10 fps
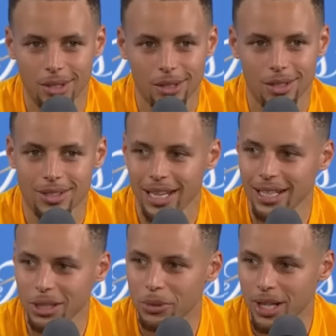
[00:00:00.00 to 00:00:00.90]
the
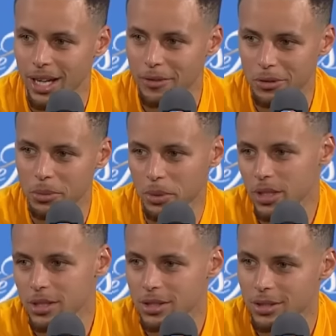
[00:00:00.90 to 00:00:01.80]
talent that we have on the
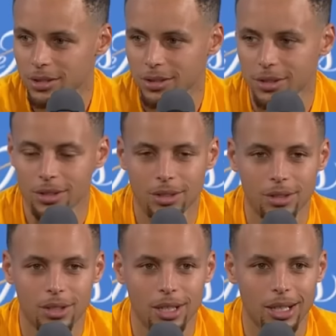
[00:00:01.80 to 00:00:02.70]
bench,
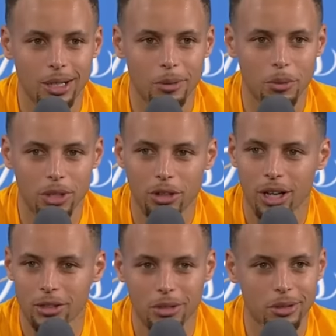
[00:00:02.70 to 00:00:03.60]
um, when they're
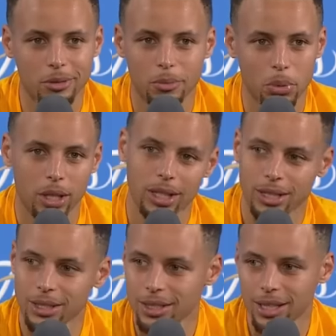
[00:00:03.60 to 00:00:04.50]
out there playing like they
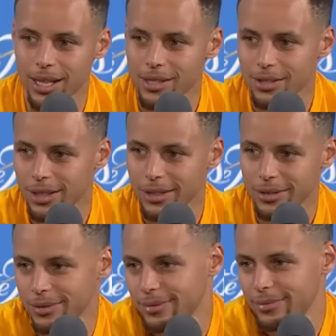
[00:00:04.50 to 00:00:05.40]
did last night,
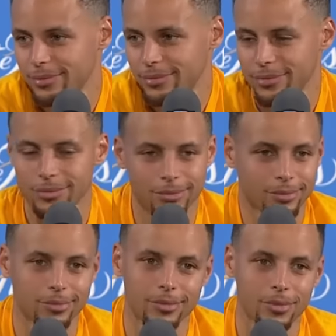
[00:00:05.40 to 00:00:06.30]

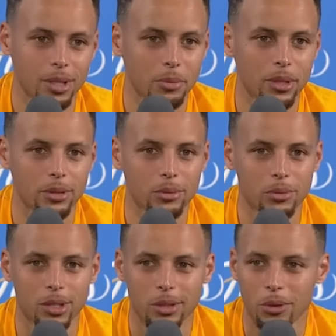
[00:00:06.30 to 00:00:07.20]
I mean,
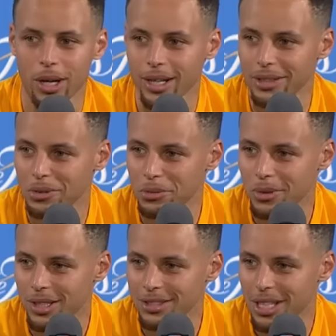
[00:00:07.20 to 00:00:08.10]
yeah, why get in
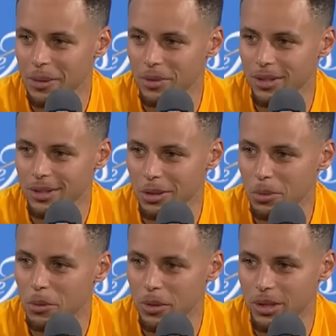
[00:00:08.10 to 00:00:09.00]
why stop the, the
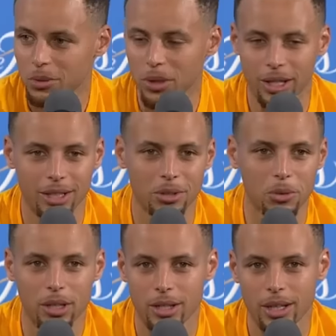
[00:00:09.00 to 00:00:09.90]
momentum? Why get in the
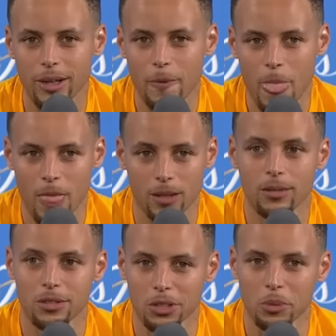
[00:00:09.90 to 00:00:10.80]
way of that?
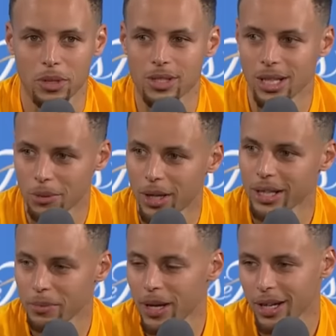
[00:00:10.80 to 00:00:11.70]
there's going to be a time where I
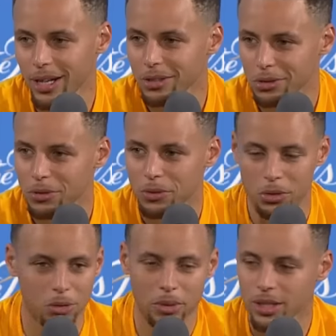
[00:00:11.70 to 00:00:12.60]
get back out there on the
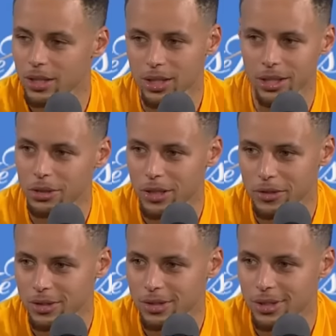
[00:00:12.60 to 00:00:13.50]
floor, me, Klay,
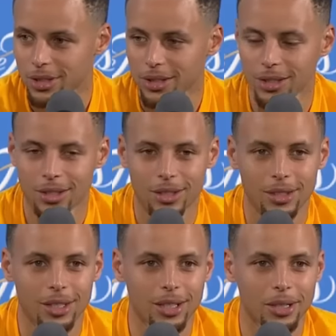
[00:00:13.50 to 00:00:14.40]
whoever's,
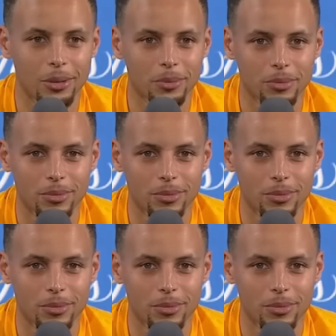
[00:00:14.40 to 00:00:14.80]
um,